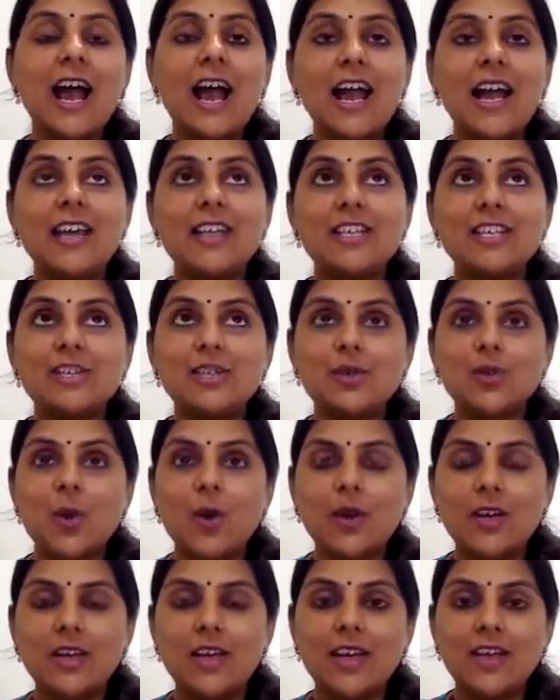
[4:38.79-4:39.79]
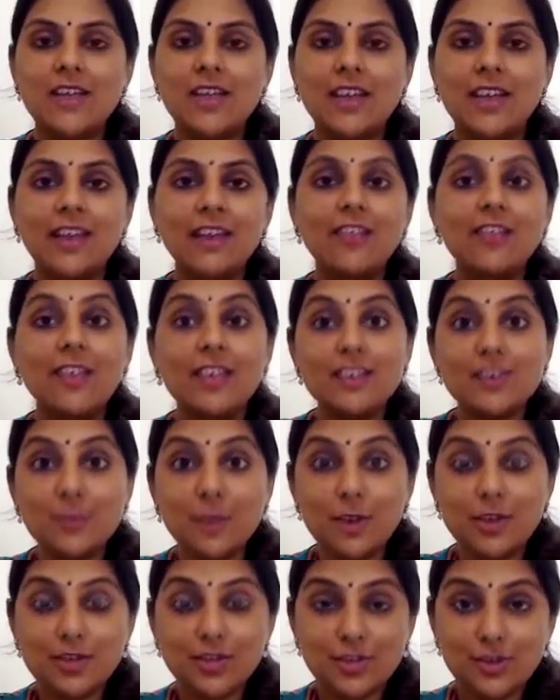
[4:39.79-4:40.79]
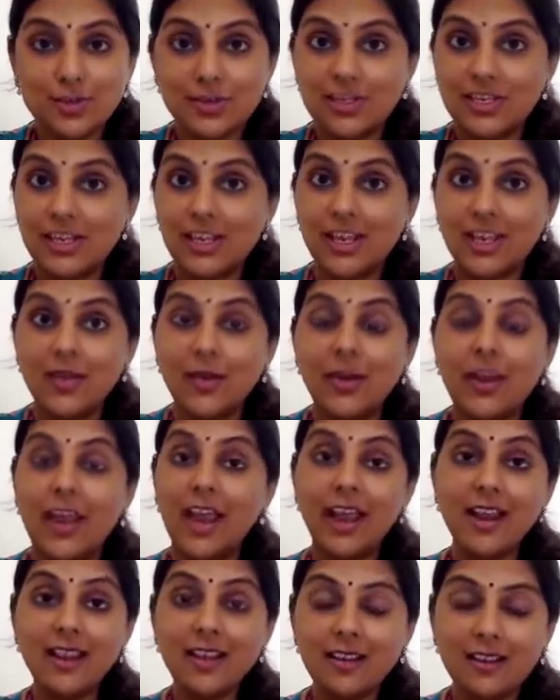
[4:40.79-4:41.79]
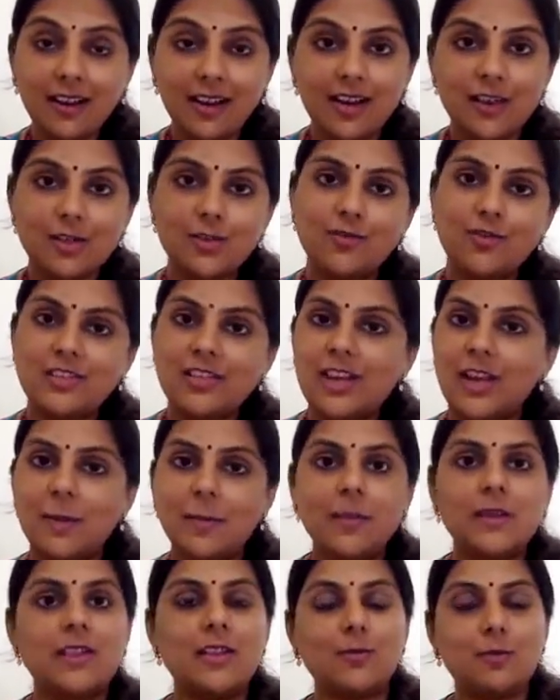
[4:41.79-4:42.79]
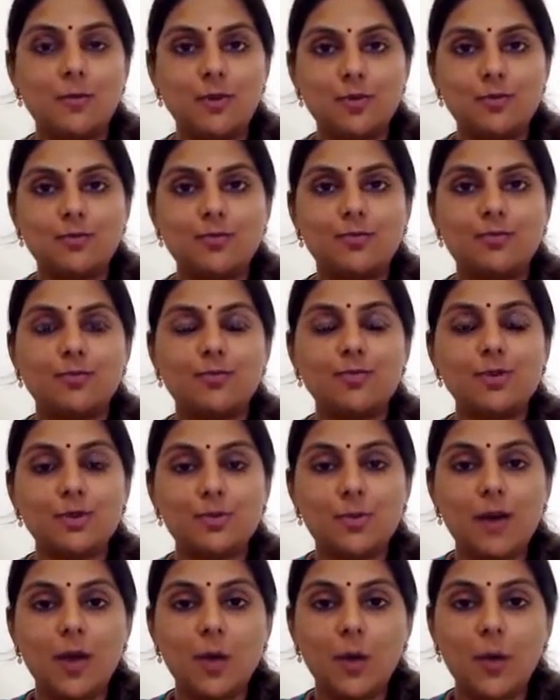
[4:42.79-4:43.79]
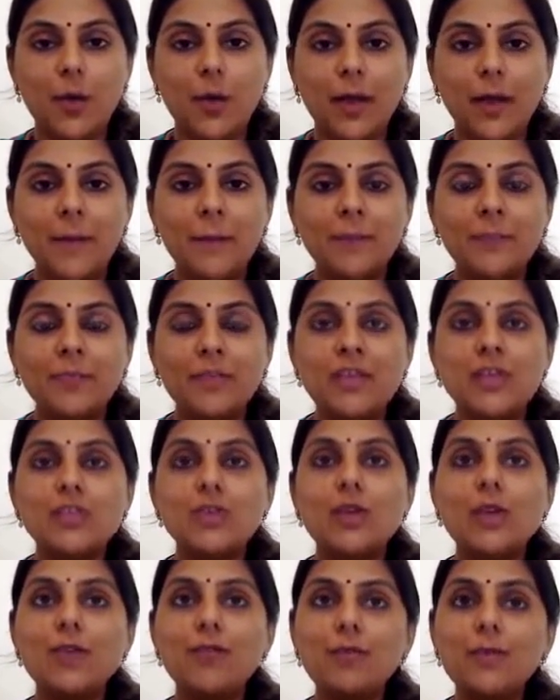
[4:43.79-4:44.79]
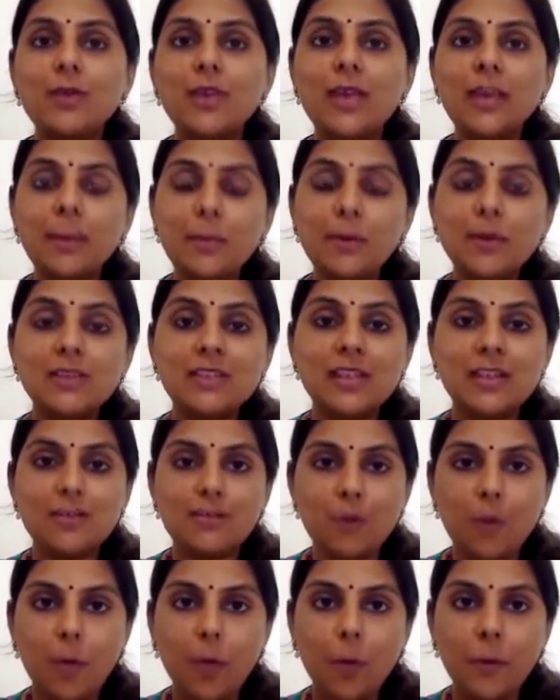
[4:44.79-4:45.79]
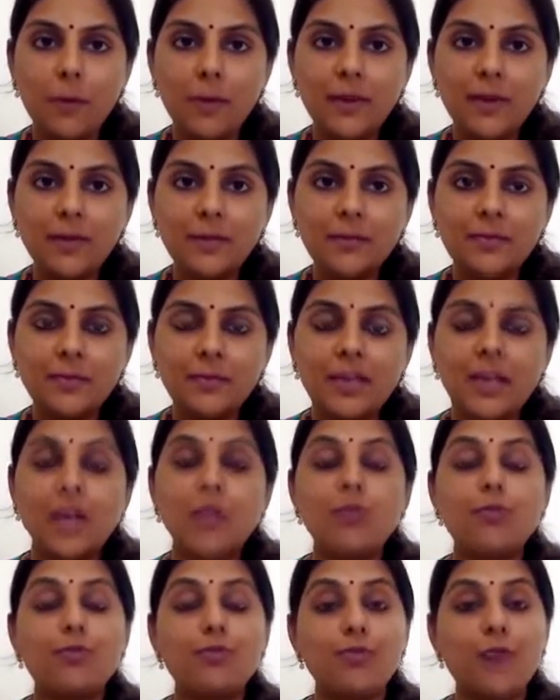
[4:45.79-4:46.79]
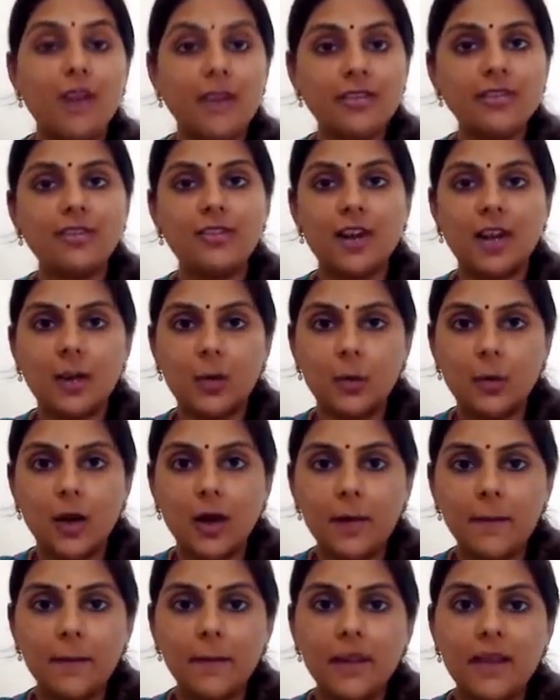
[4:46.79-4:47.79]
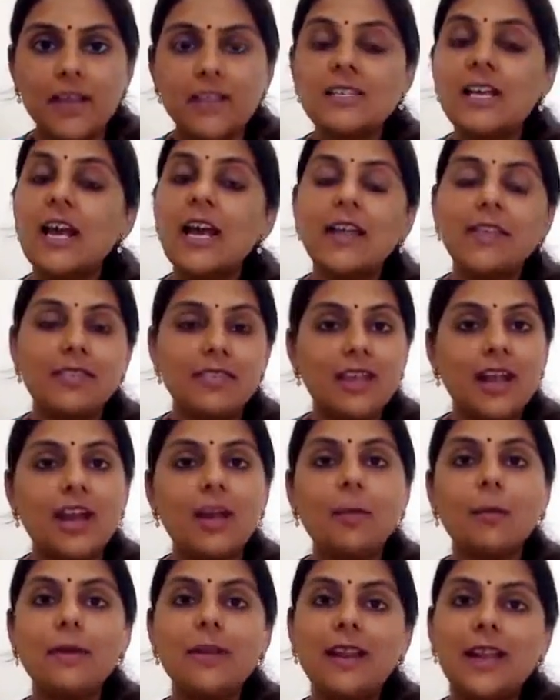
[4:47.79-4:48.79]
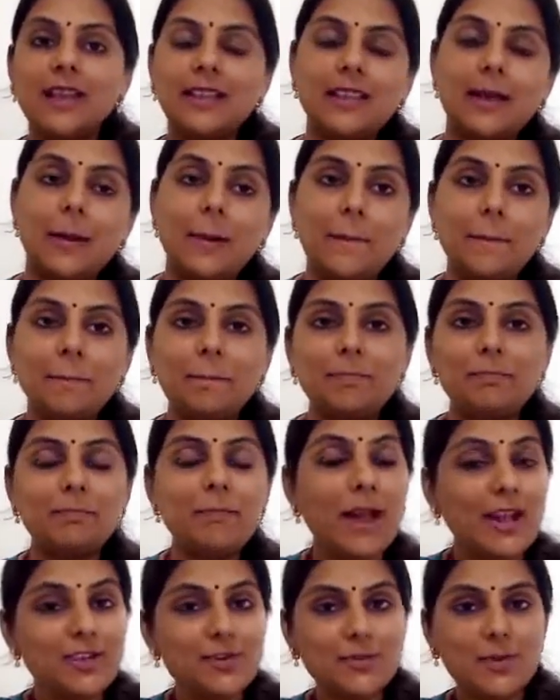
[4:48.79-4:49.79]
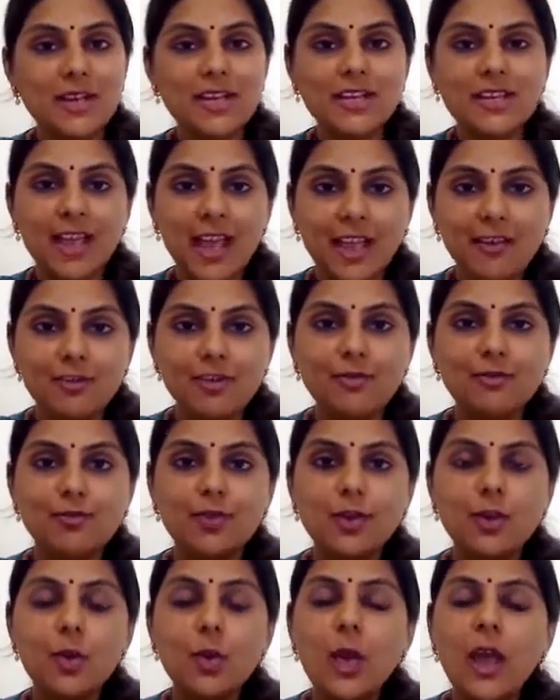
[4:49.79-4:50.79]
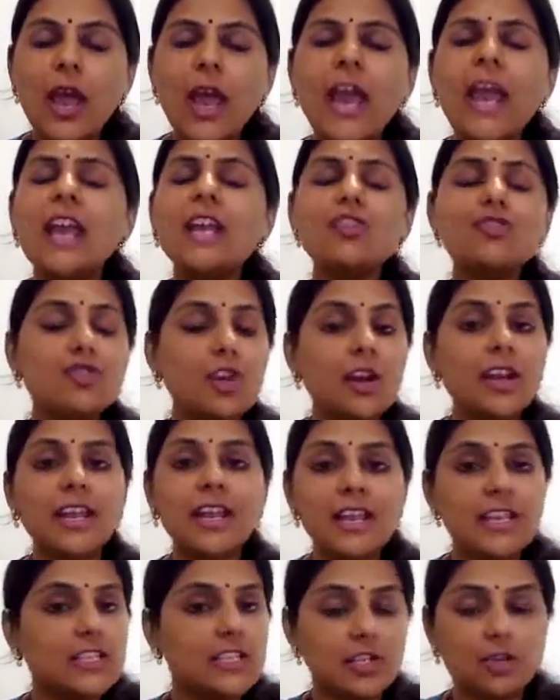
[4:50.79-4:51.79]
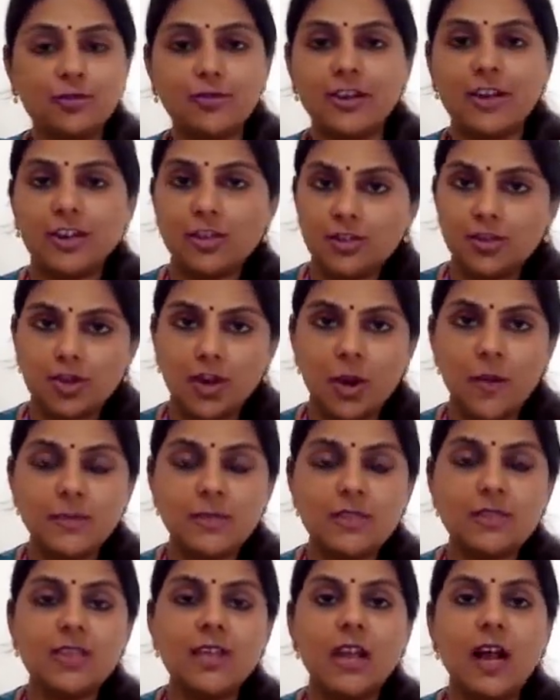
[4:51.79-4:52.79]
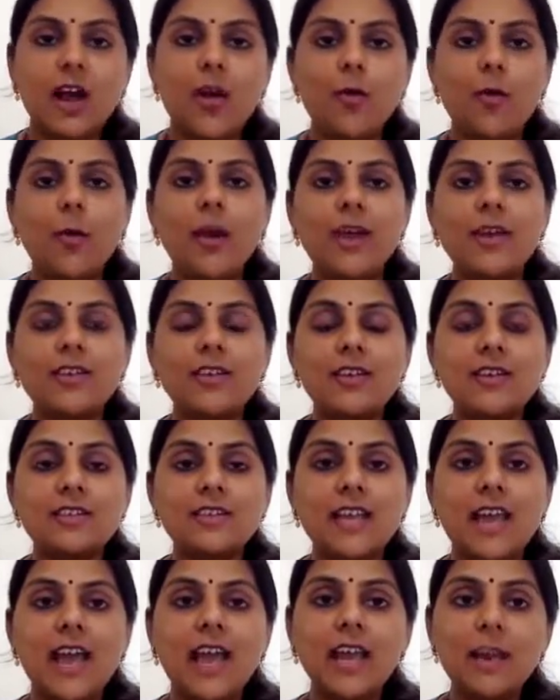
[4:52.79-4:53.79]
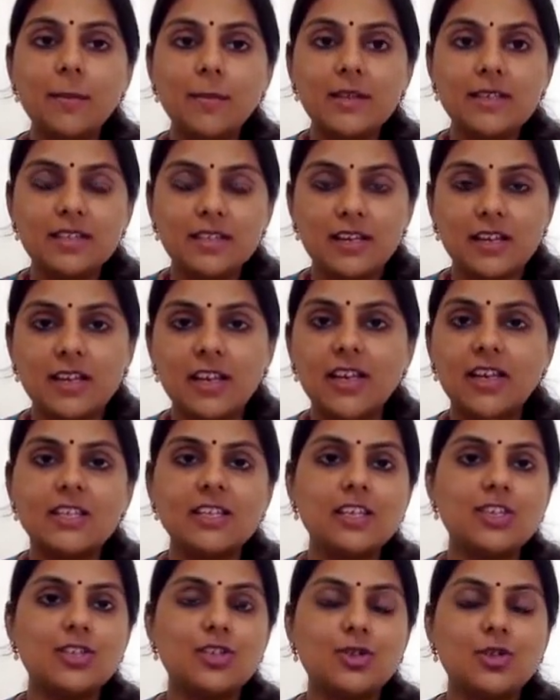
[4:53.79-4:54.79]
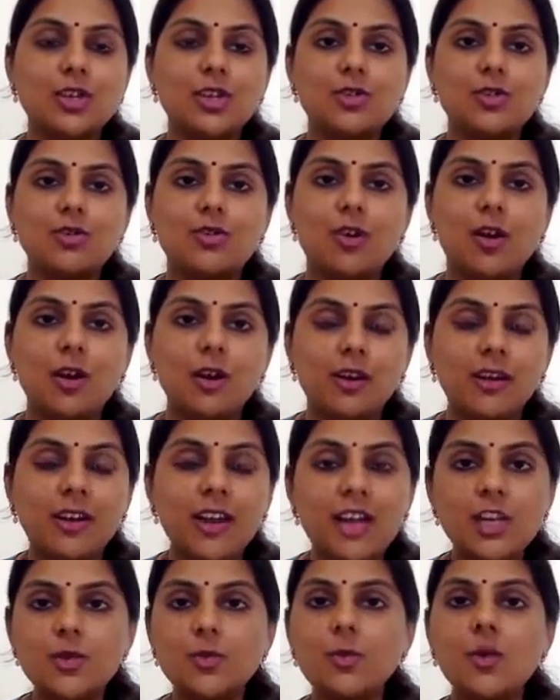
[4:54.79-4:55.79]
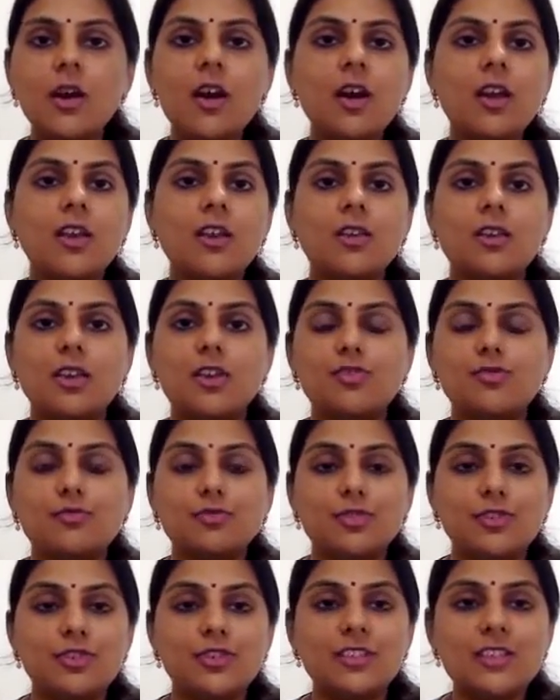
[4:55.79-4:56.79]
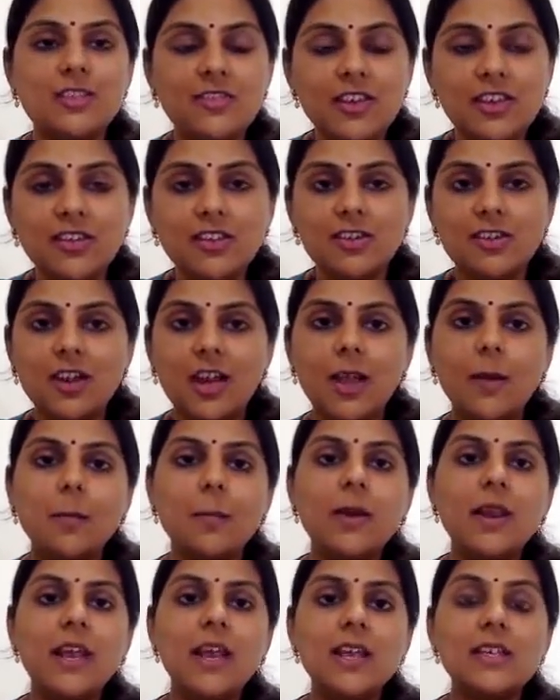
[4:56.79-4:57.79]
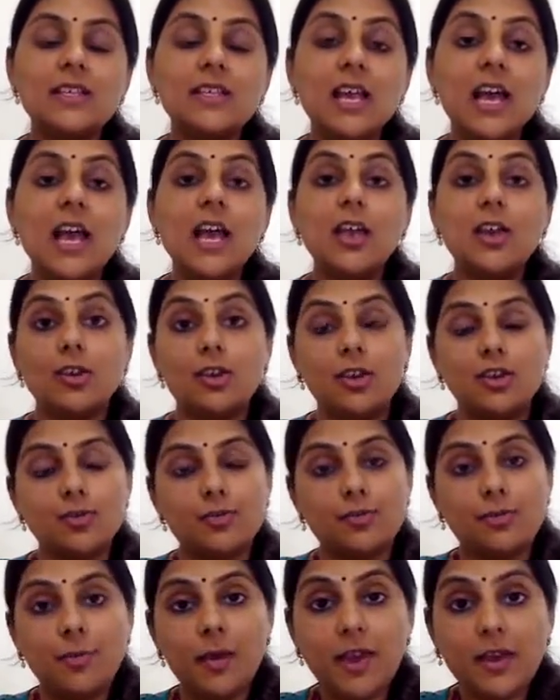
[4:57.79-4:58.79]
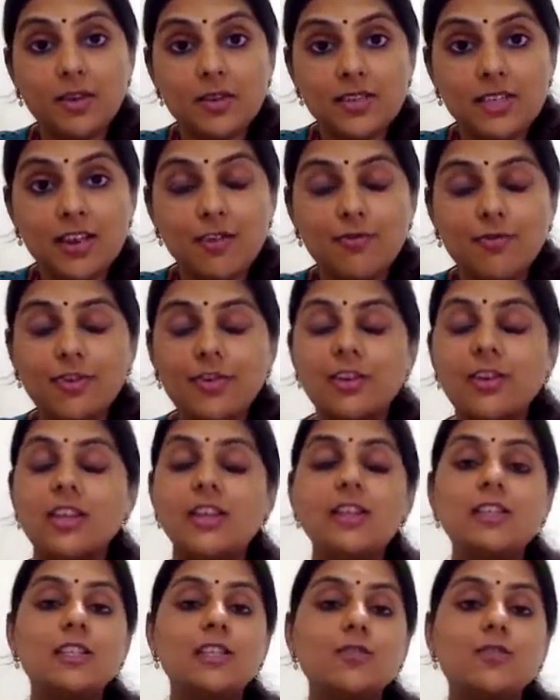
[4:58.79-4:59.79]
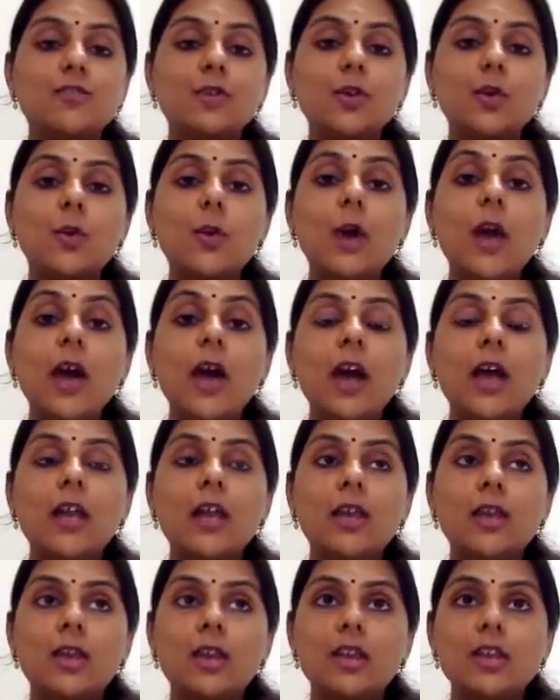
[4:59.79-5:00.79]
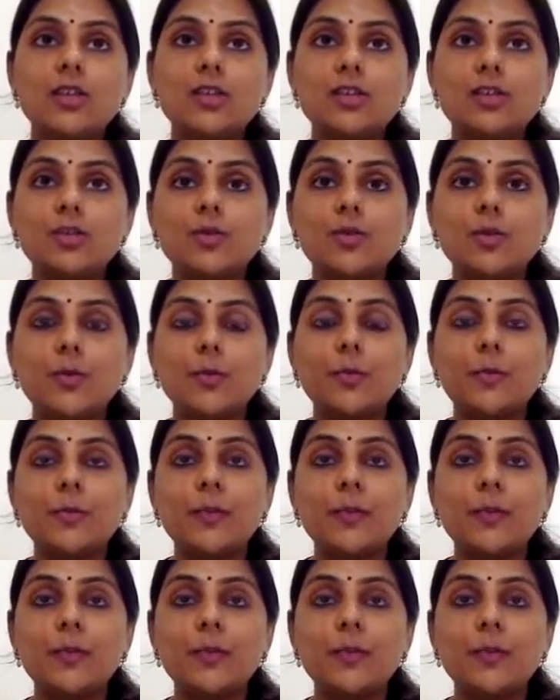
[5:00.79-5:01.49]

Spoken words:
I did not have any reservations on taking on any kinds of assignment that was put my way. So if you keep yourself open and you find the right workplace, that will be like the match made in heaven for you. It's not easy to find jobs. There are various elements that are needed. You need to go out network, you need to put your CV in the right place, you need to prepare yourself for an interview, you need to